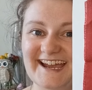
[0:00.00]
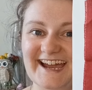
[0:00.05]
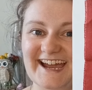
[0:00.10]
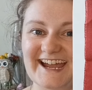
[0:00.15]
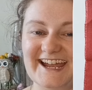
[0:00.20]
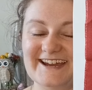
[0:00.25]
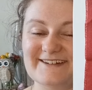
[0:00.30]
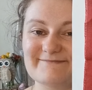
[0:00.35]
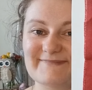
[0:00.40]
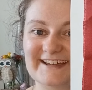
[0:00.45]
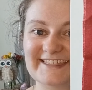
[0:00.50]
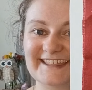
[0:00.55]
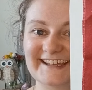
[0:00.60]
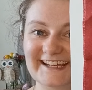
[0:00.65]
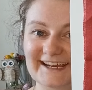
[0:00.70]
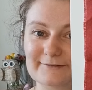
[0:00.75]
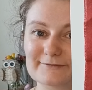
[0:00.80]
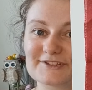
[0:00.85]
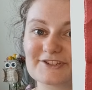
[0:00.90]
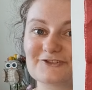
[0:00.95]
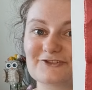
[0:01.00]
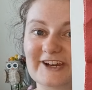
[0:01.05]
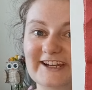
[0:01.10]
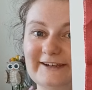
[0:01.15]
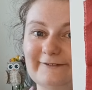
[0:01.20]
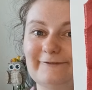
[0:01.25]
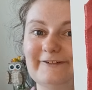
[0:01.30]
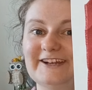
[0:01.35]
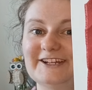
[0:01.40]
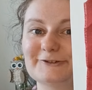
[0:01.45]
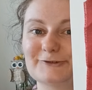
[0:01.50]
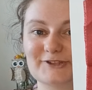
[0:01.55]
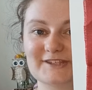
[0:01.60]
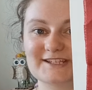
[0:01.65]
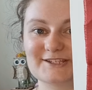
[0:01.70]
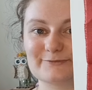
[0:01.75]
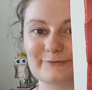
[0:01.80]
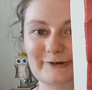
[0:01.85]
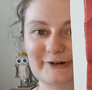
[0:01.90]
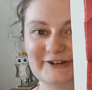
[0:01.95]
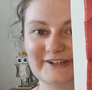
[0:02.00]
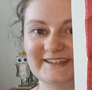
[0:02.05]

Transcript: Um, I think I was trying to finish this one